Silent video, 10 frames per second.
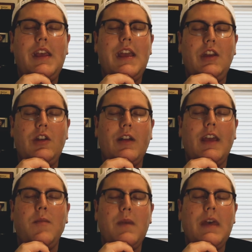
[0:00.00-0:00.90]
In your
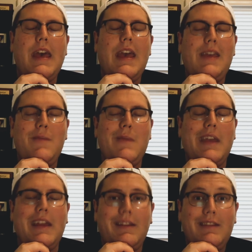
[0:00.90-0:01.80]
name,
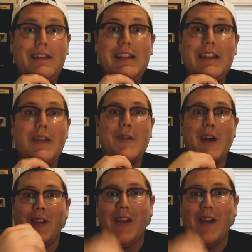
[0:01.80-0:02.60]
amen. Love you all